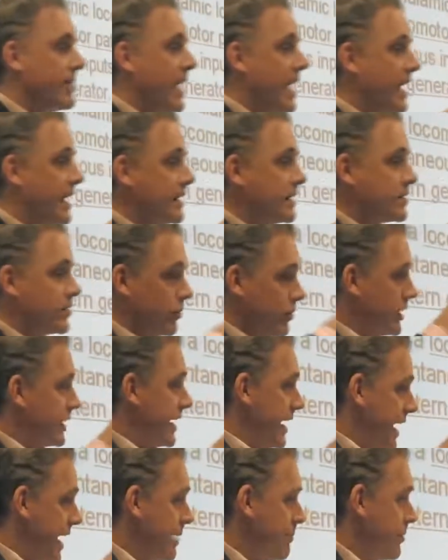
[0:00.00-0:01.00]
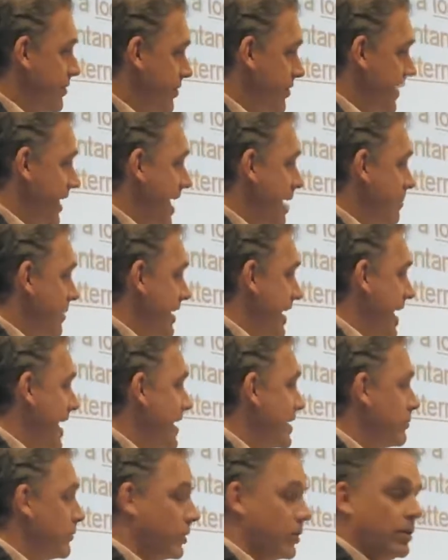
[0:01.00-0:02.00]
and it's only a hypothalamic
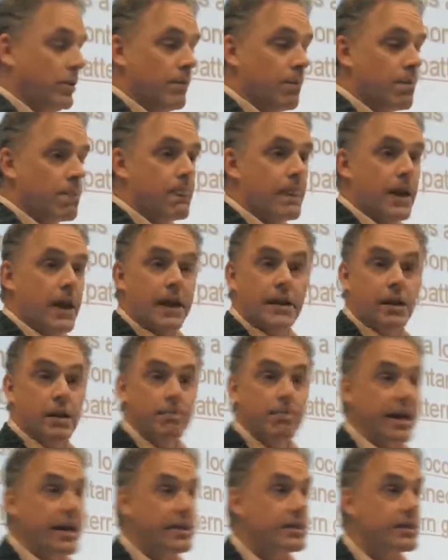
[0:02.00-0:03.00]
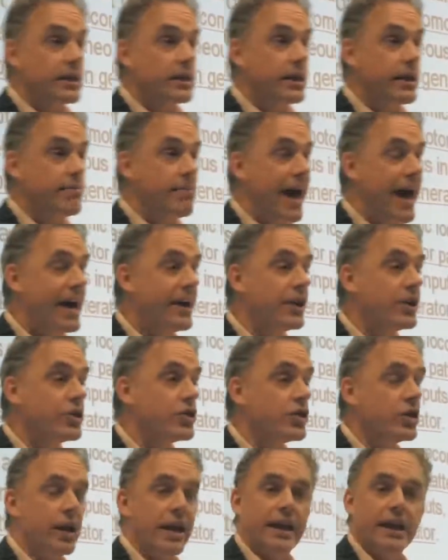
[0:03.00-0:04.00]
animal, it can basically
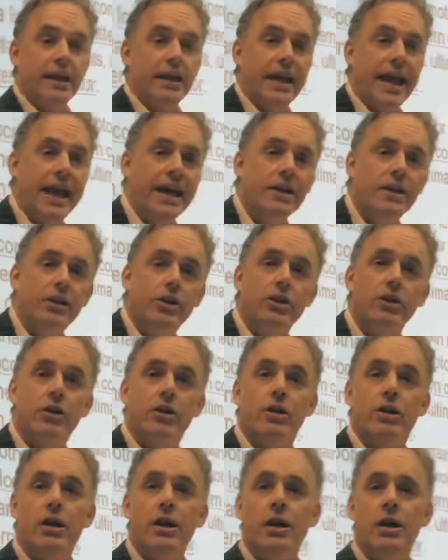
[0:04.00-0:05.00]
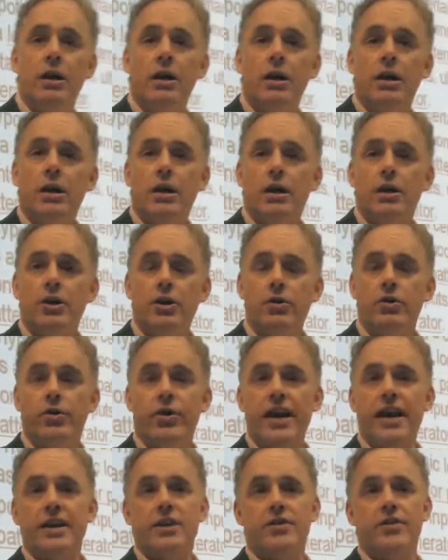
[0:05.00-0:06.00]
manage. Like, it can't learn new
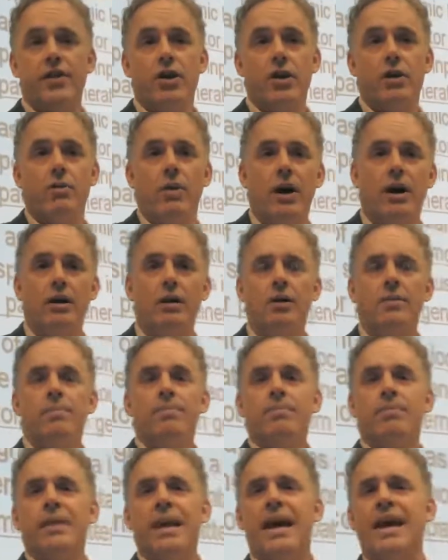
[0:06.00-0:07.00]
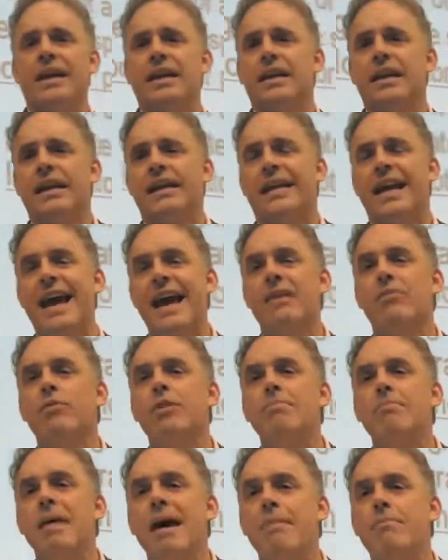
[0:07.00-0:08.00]
things very well, and it can't
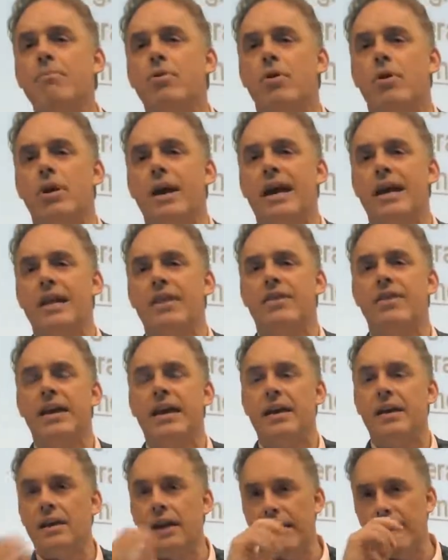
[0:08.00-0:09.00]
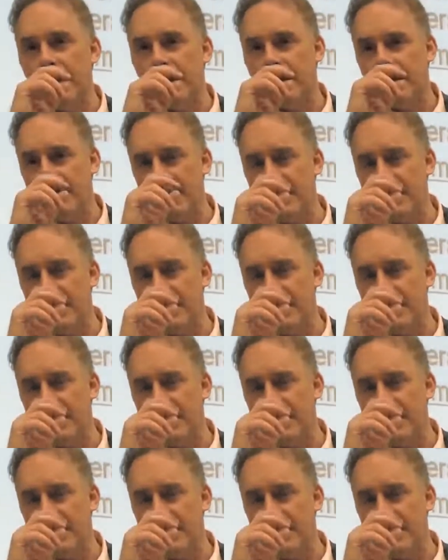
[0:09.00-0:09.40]
remember anything. Like,